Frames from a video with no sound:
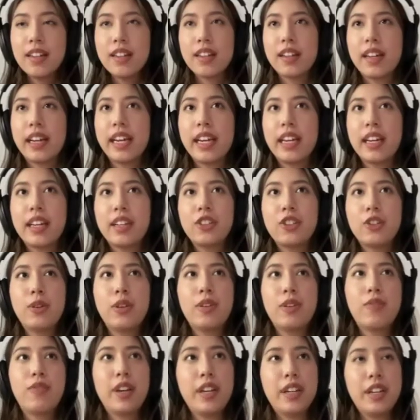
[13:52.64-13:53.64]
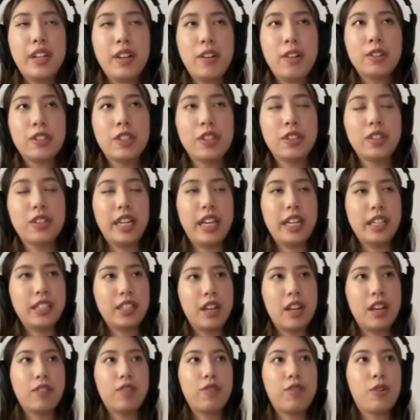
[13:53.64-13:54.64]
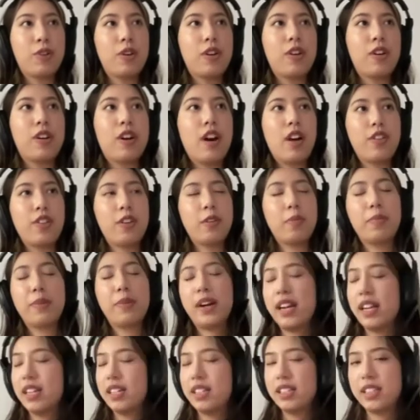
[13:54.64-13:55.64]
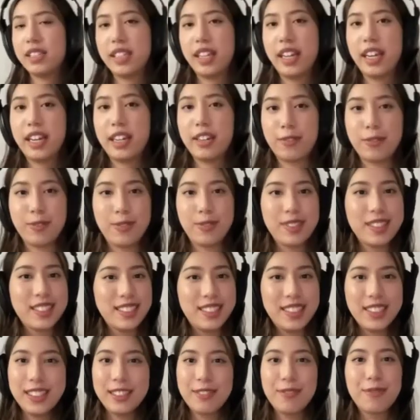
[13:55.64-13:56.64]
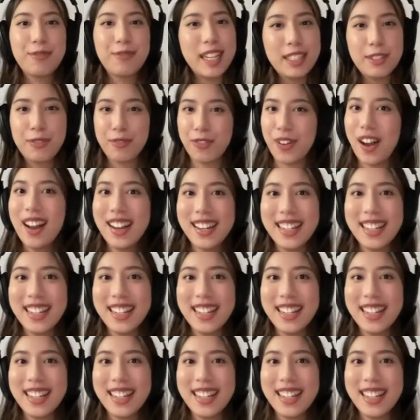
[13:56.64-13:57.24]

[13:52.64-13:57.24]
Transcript: And doing videos on TikTok for other brands, like just it's fun.